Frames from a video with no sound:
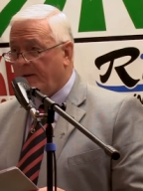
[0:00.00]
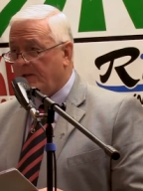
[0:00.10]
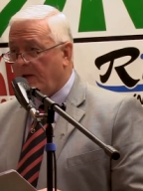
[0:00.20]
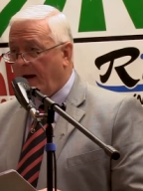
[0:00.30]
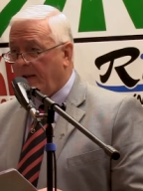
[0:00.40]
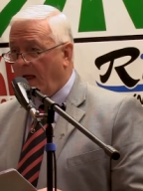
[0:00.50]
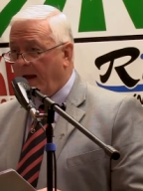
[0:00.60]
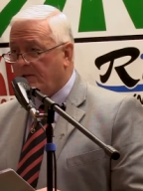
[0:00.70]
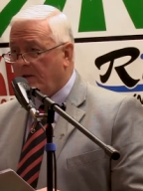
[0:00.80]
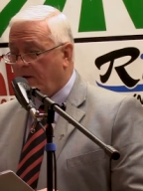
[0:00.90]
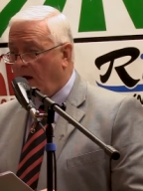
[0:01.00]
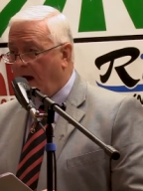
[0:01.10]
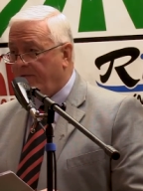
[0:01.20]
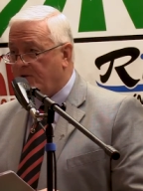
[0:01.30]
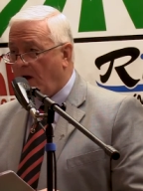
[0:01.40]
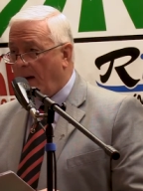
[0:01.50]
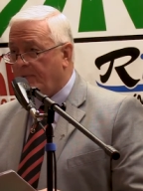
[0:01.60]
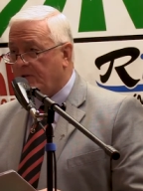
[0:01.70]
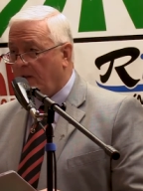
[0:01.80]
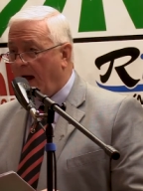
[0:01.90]
the sidelines in the coffee shop
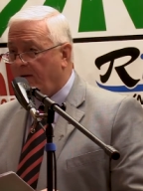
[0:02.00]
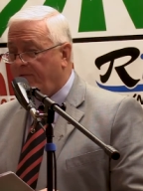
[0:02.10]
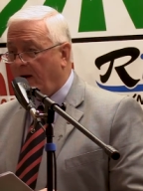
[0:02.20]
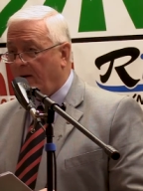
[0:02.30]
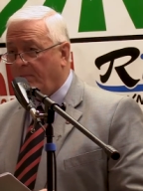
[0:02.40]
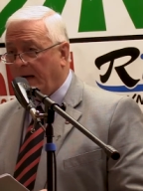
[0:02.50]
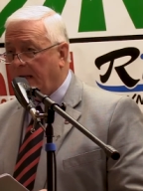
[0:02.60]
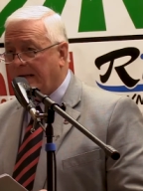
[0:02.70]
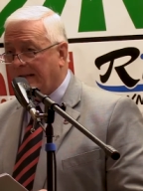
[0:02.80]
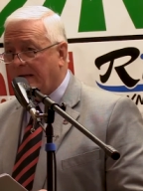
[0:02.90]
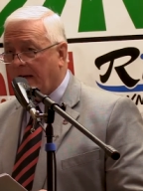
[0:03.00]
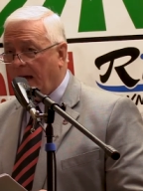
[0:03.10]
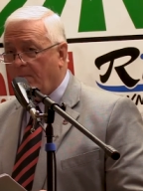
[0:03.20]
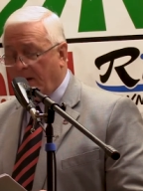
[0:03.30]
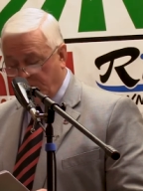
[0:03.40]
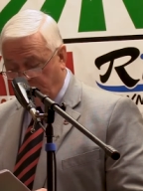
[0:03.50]
is a lot of fun, but it doesn't get much